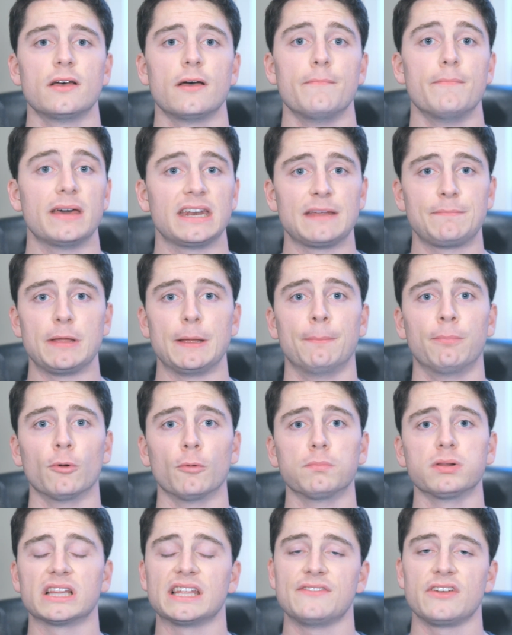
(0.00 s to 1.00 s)
many people
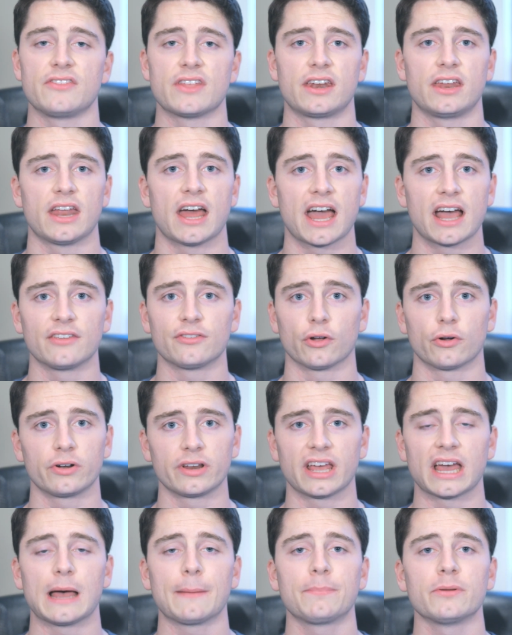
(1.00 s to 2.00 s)
believing that it has already
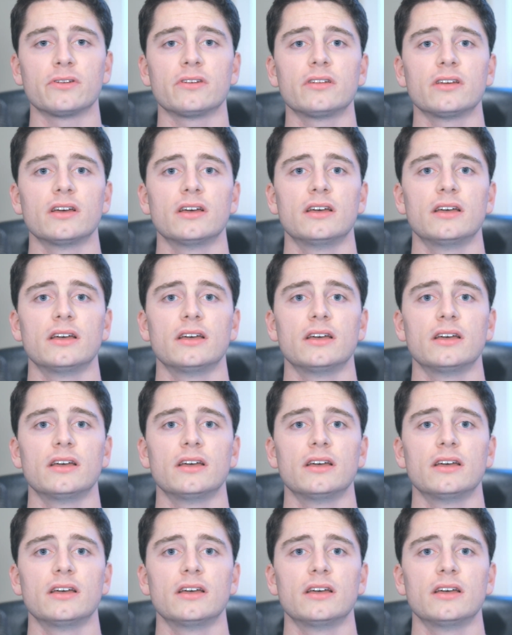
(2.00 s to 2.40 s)
happened,